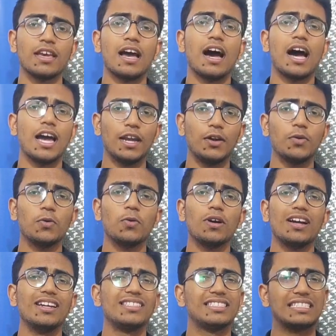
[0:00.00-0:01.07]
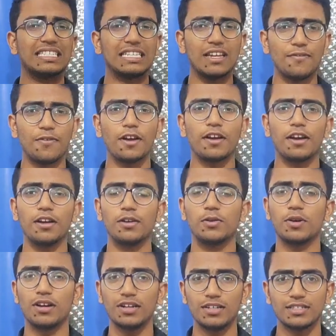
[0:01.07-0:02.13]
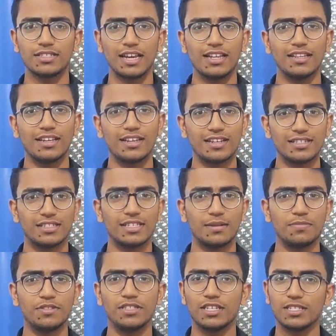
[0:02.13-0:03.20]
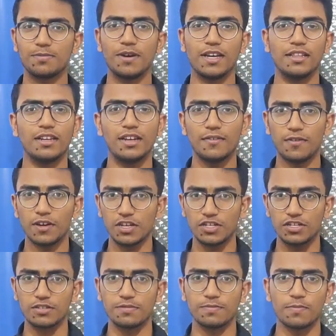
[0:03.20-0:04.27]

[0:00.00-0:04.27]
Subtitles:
I know it's difficult to understand the concept just by the definition.